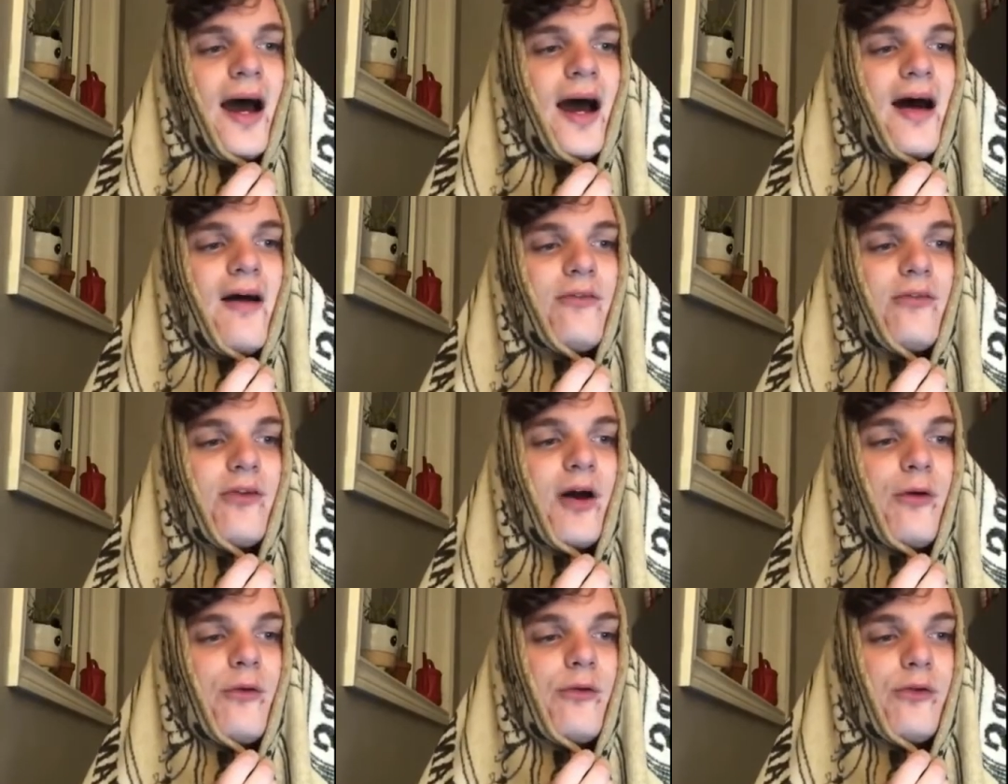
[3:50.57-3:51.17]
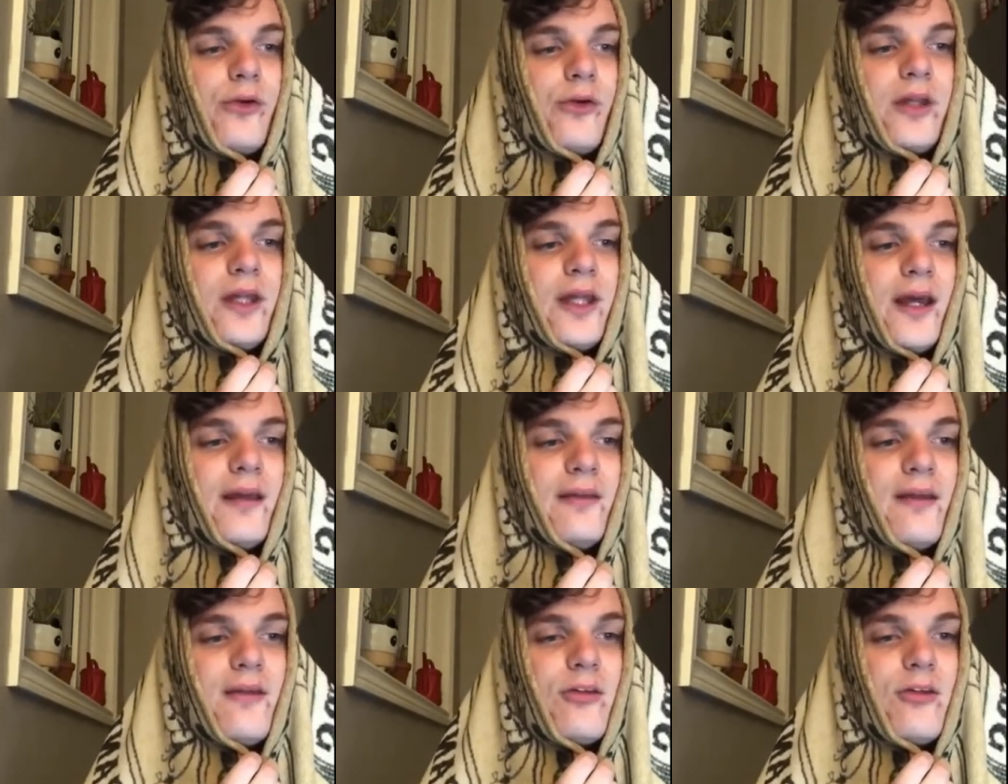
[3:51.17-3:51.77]
As I was
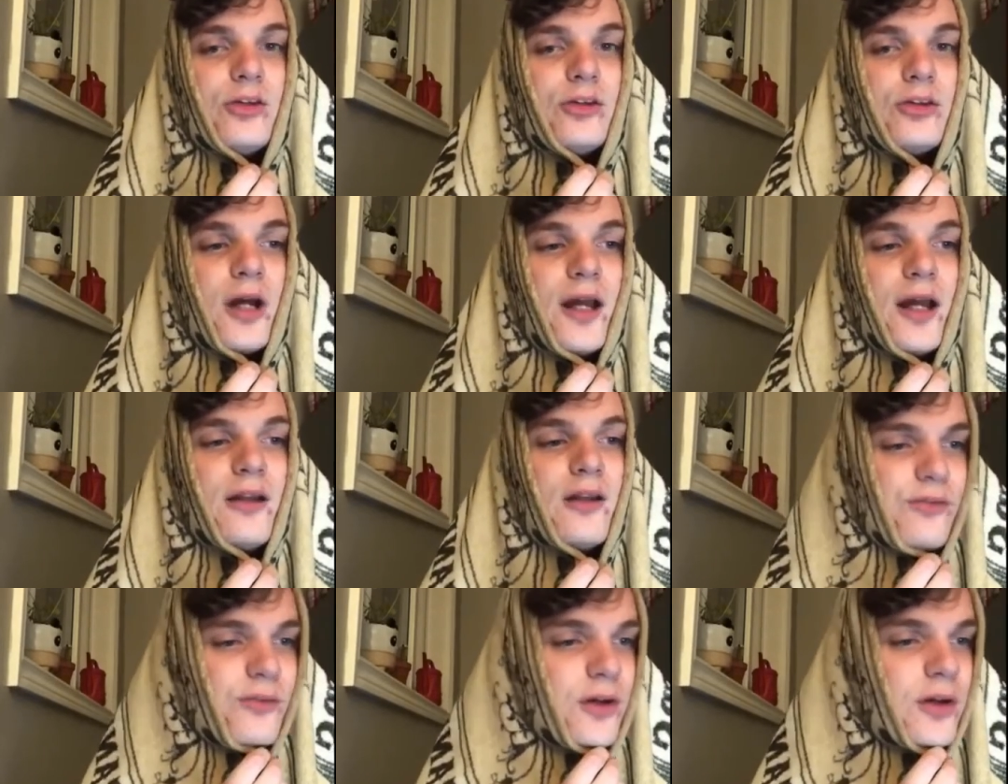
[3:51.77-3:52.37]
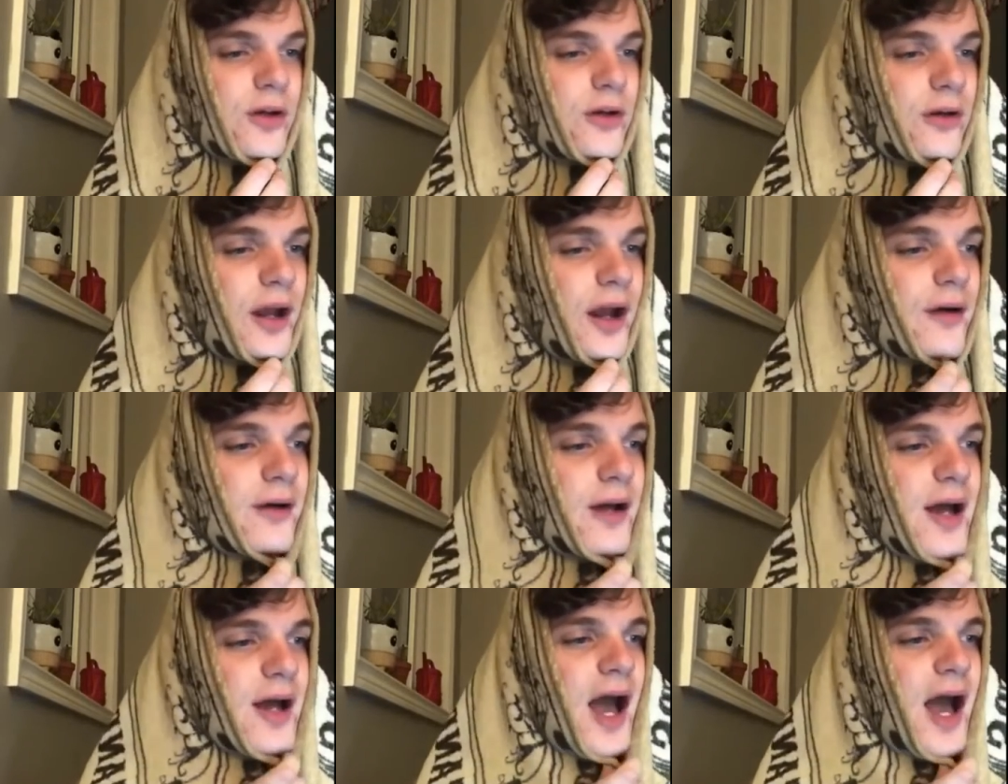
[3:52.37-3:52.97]
looking at this and trying to figure
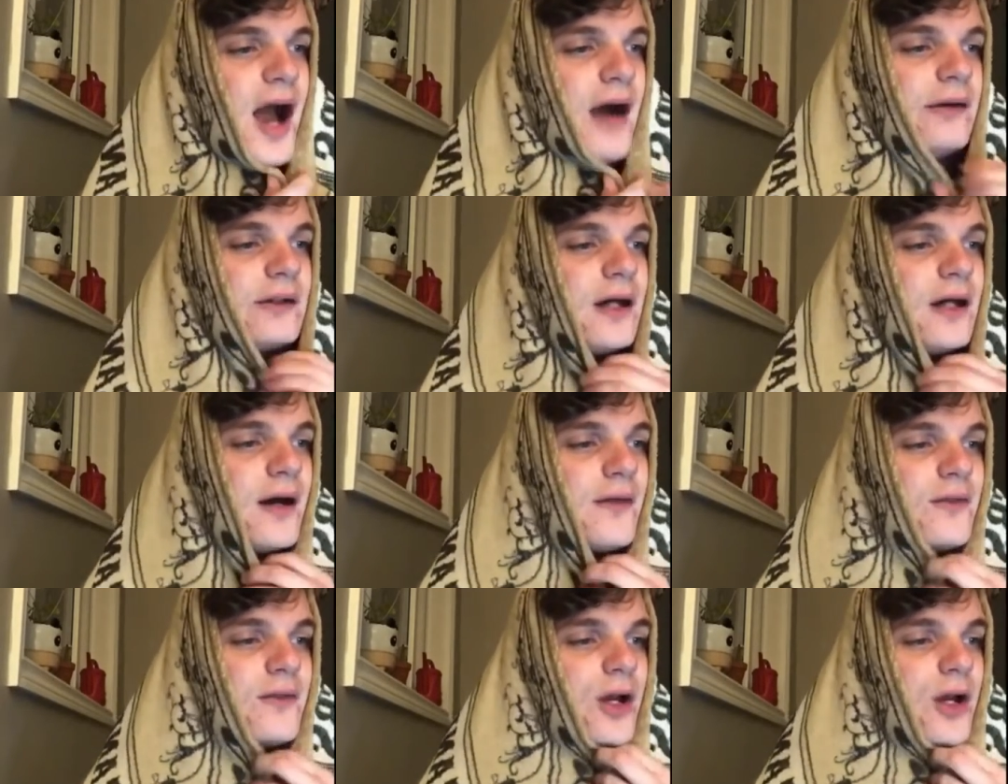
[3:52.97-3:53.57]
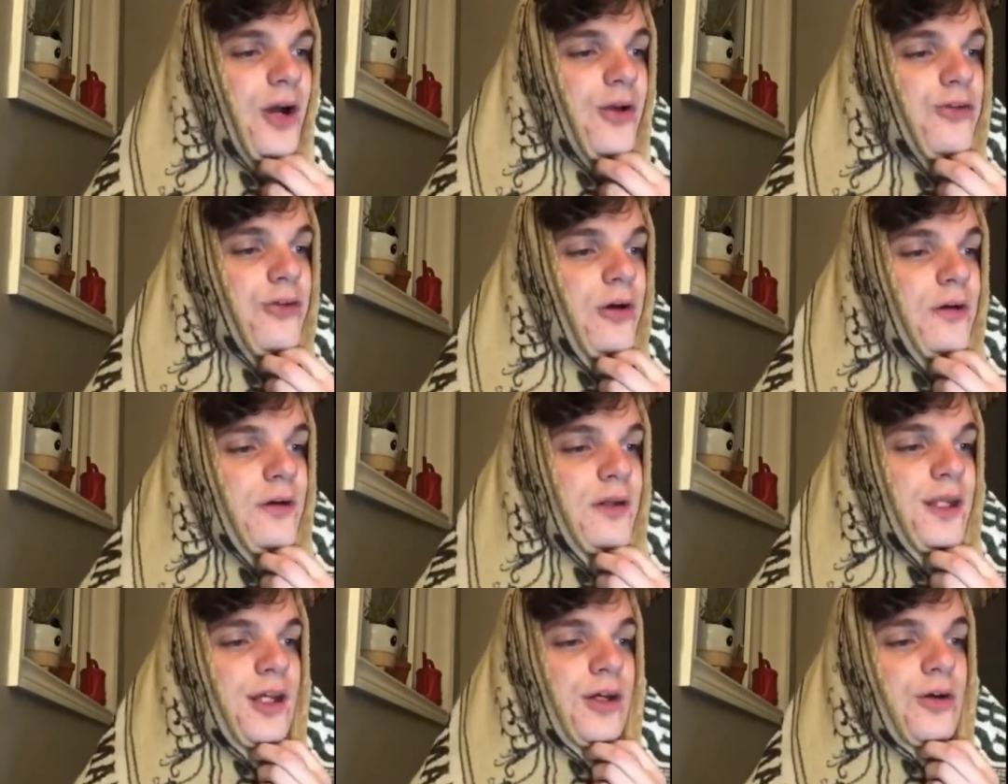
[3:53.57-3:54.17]
out how it got there, I
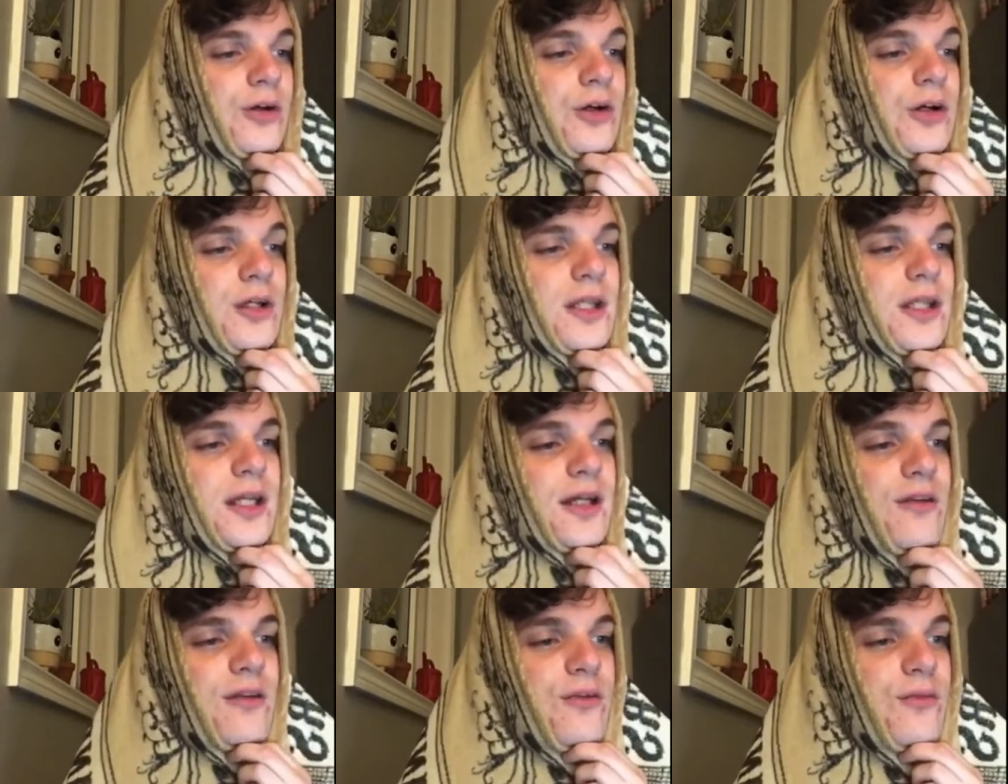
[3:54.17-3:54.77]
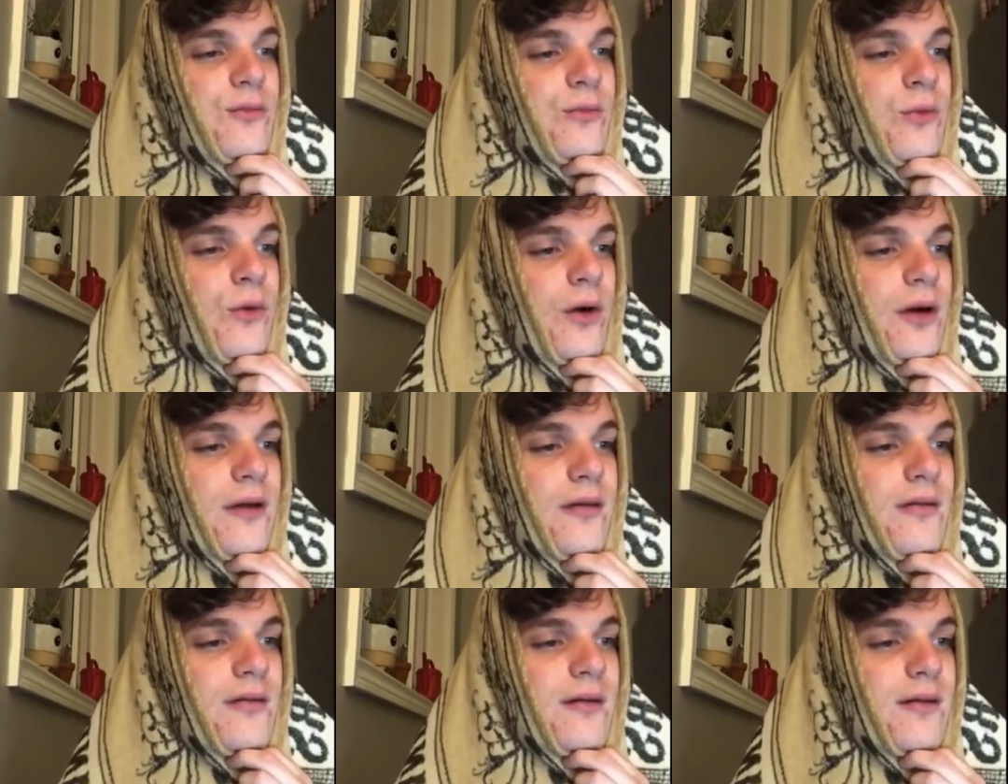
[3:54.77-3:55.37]
started to hear her kids'
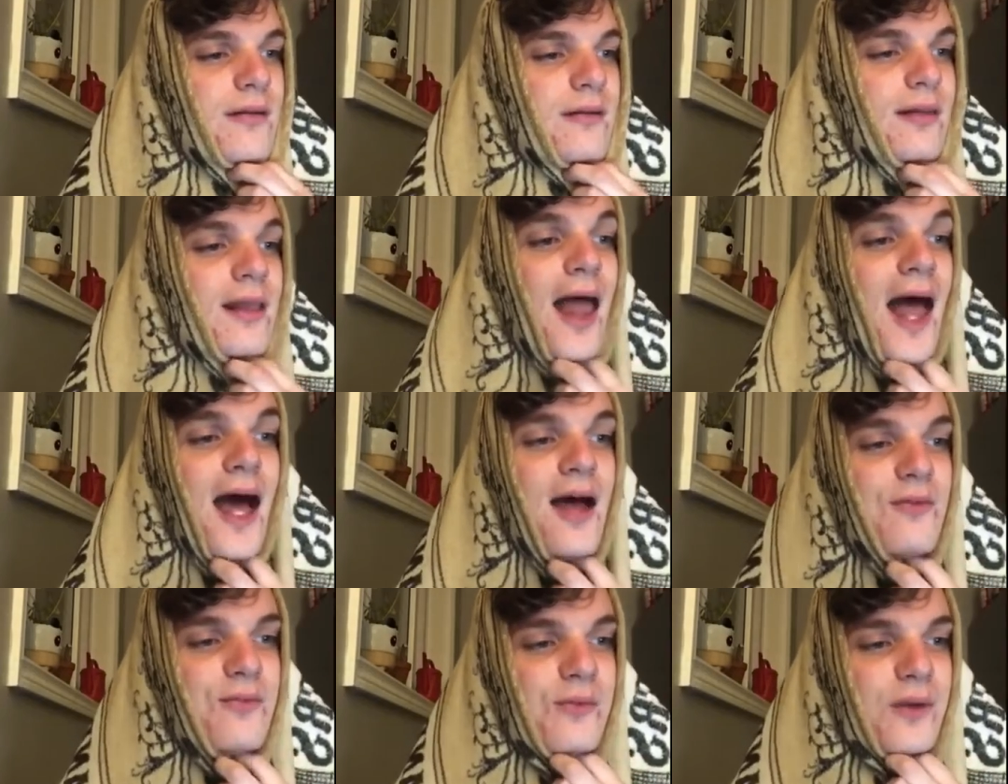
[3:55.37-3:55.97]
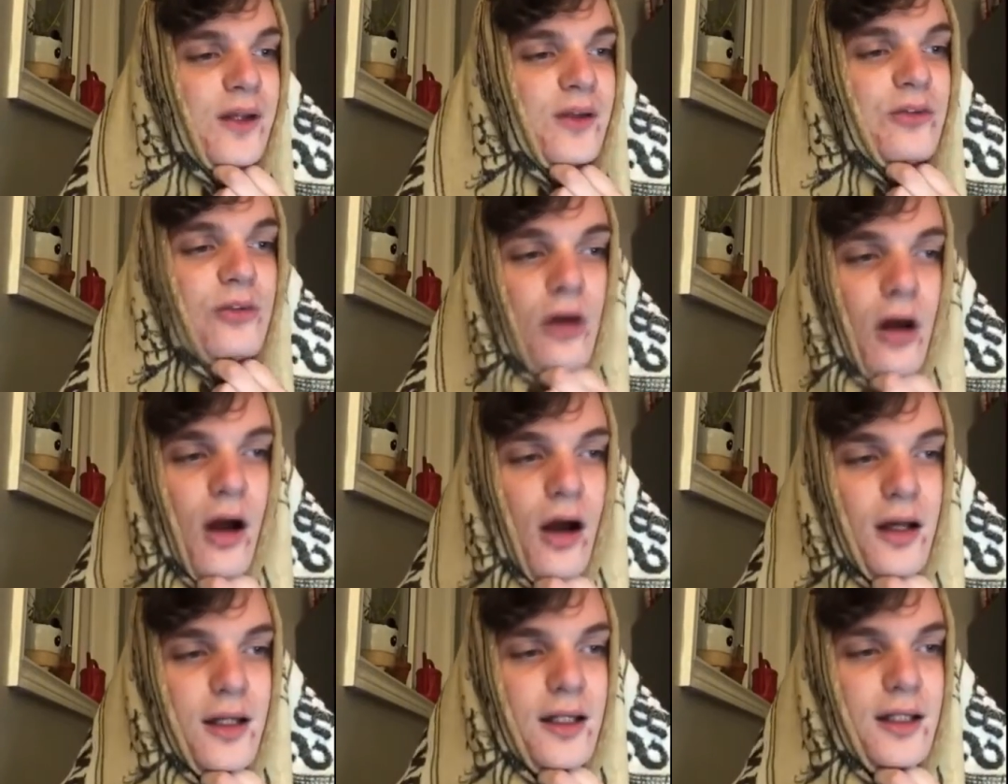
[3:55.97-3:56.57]
voices, laughing,
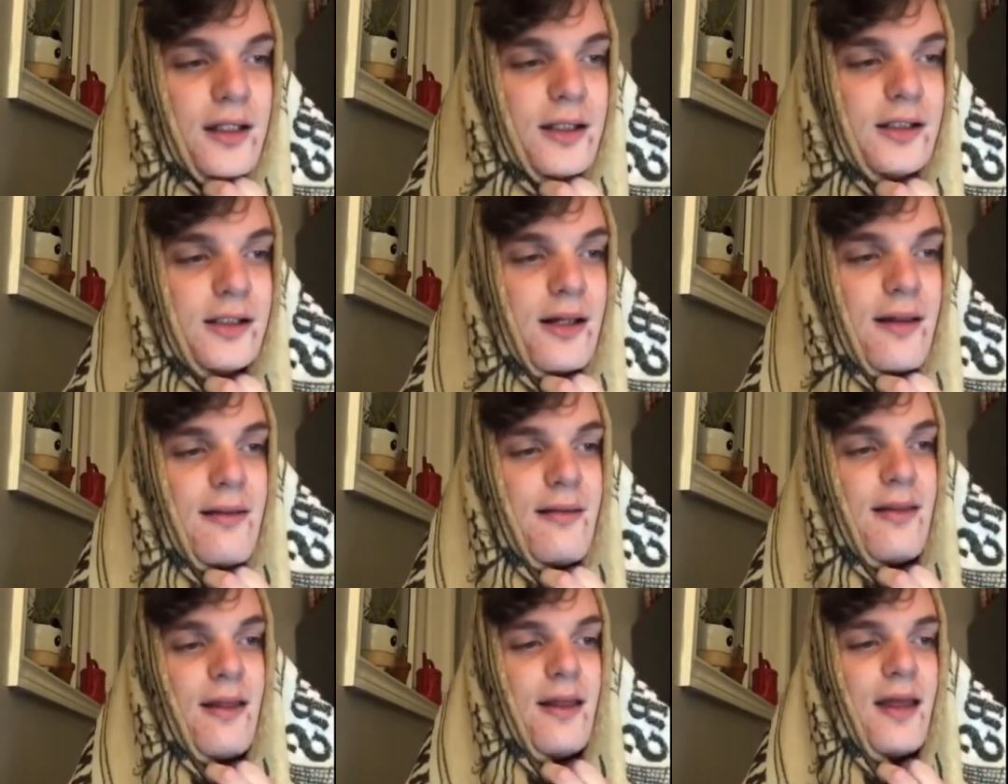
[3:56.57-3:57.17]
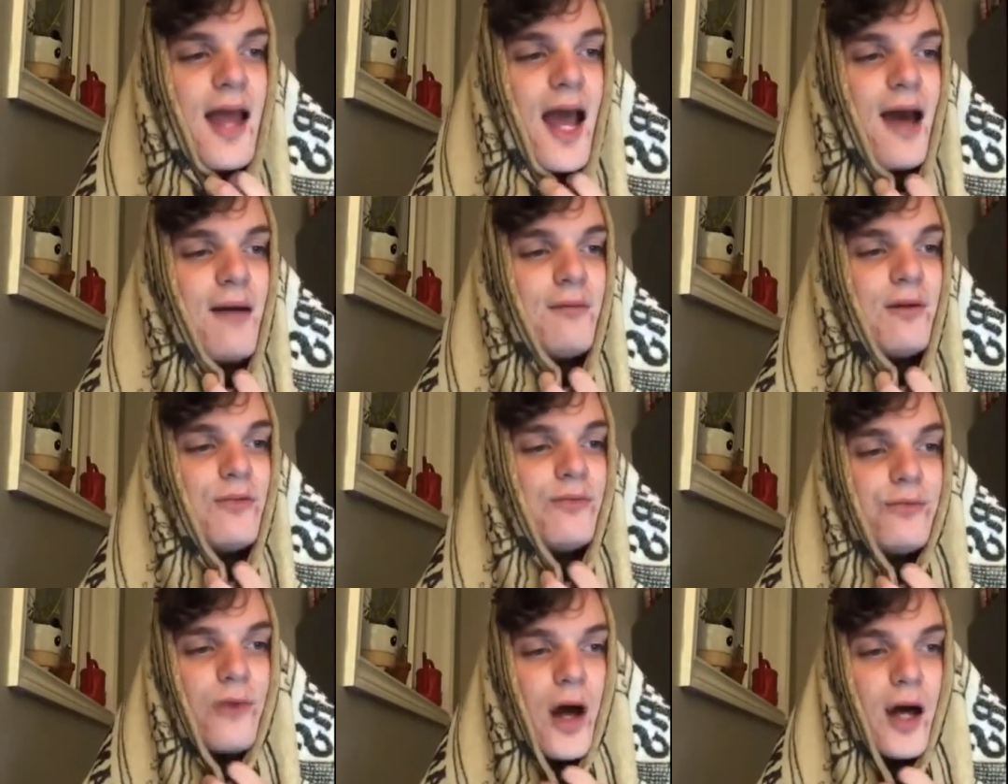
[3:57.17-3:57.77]
talking, just like
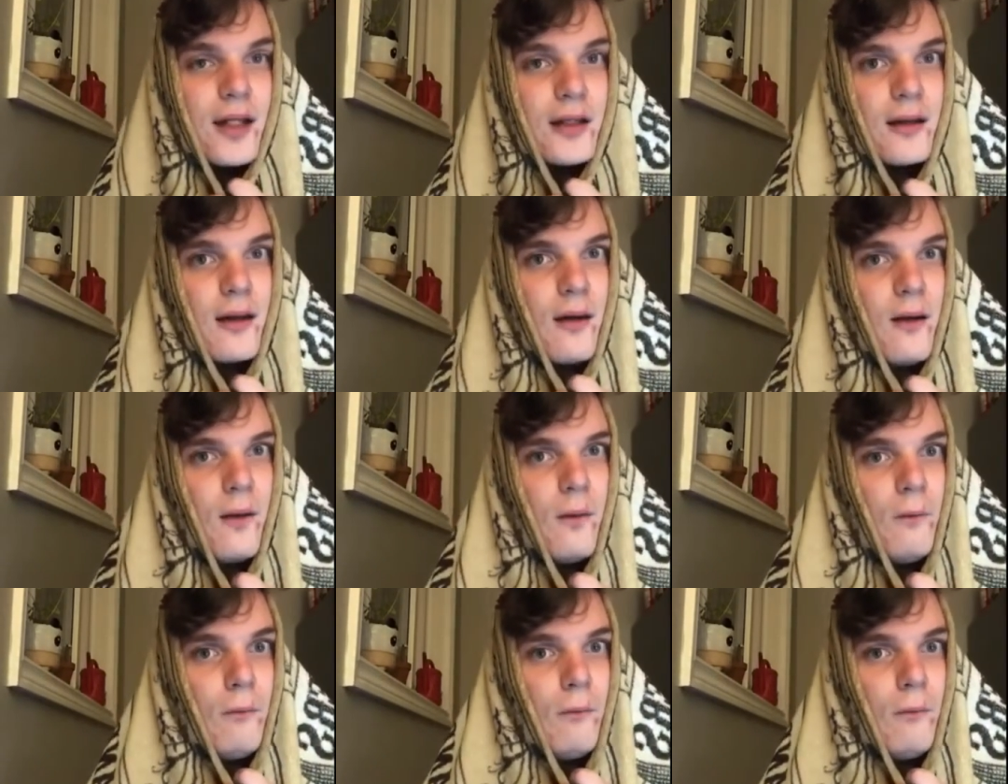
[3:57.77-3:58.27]
having fun.